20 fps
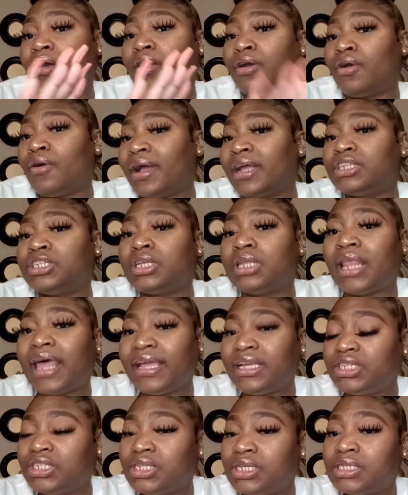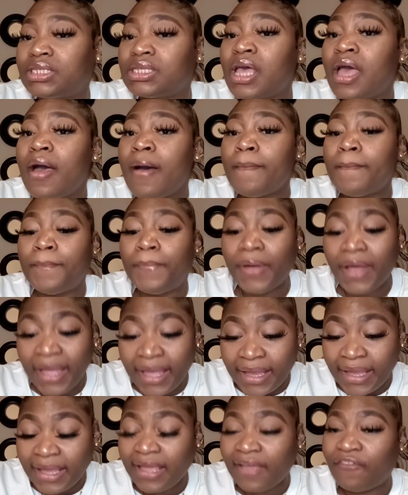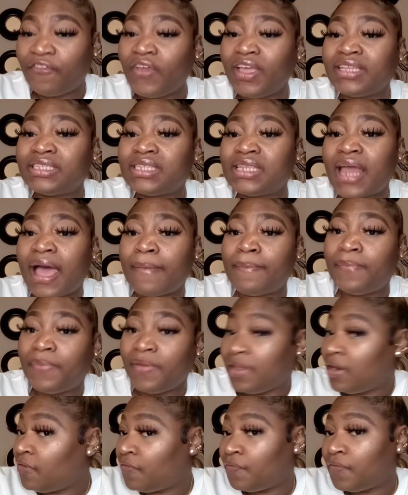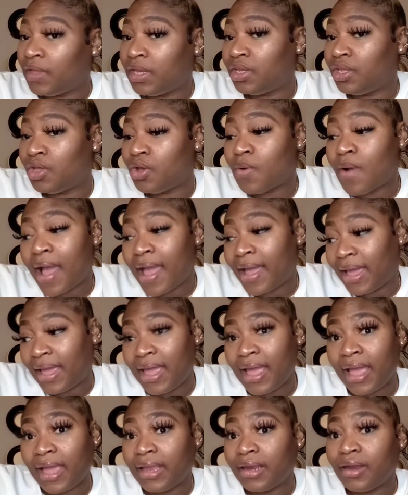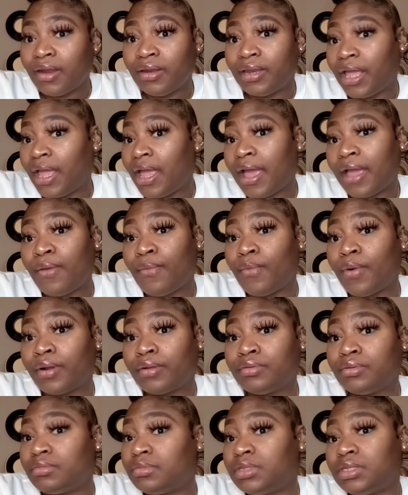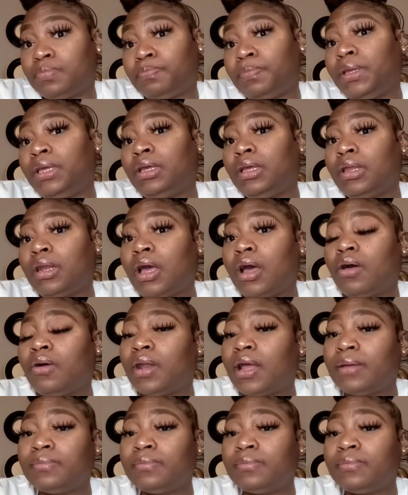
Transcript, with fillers: Congratulations, but if he's not benefiting you, he ain't he ain't worth speaking on.